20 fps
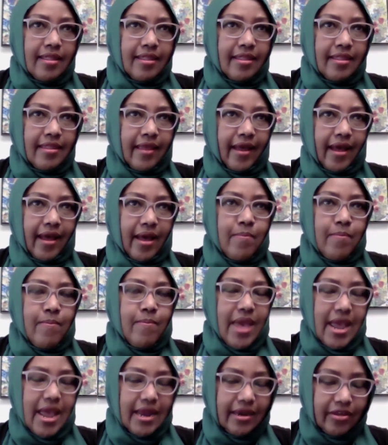the
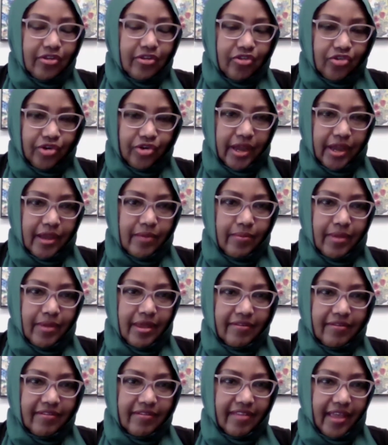mainstream
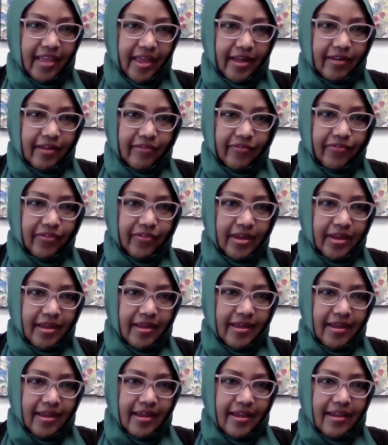itself
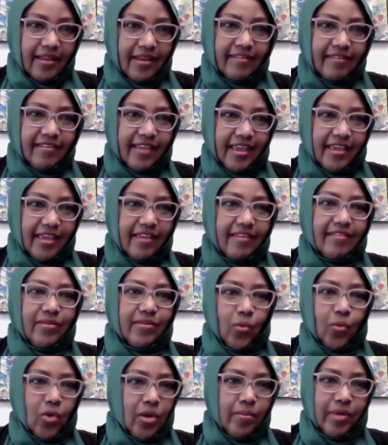sees
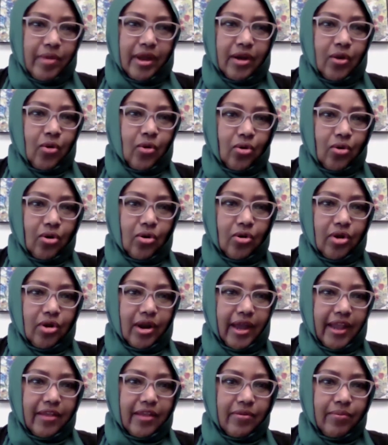the women who look
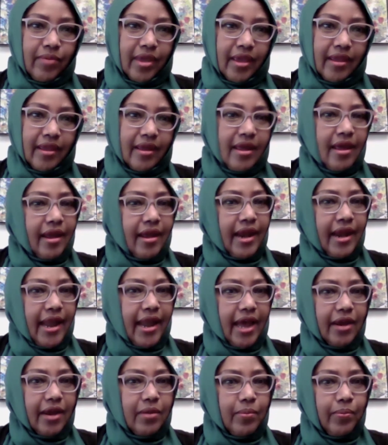like me
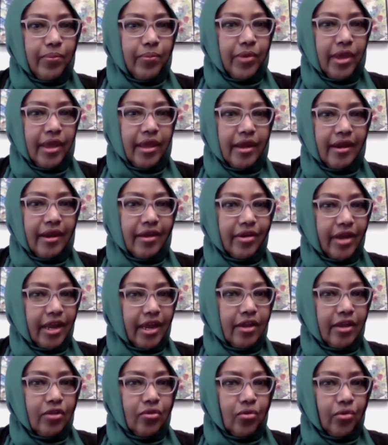not being
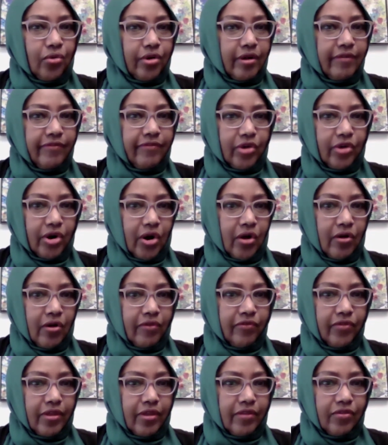ready to run for
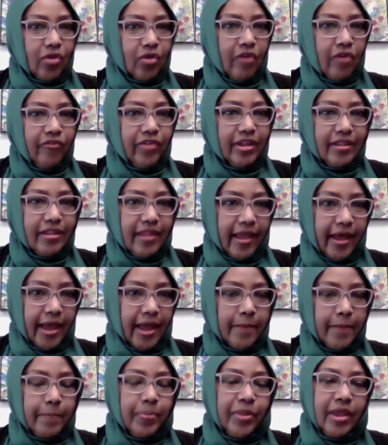office.
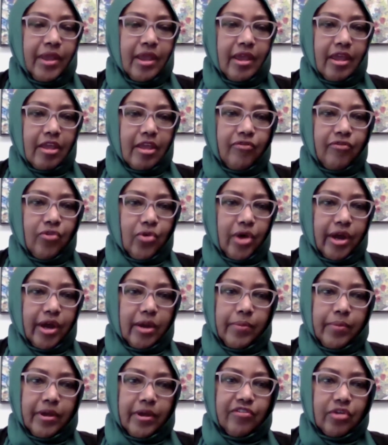Oftentimes, if you are a
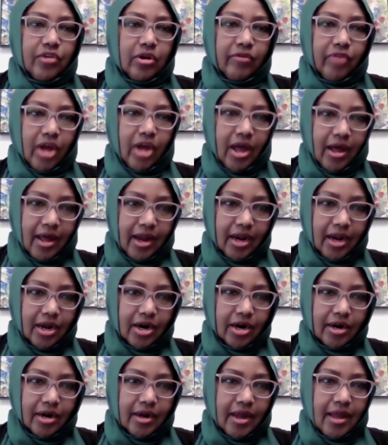person of
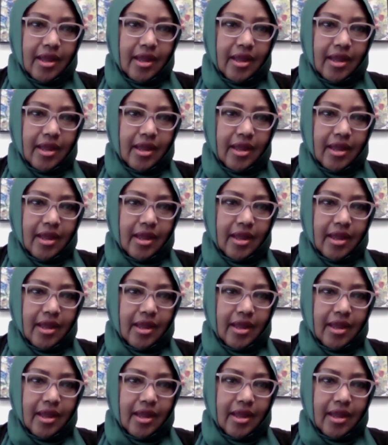color,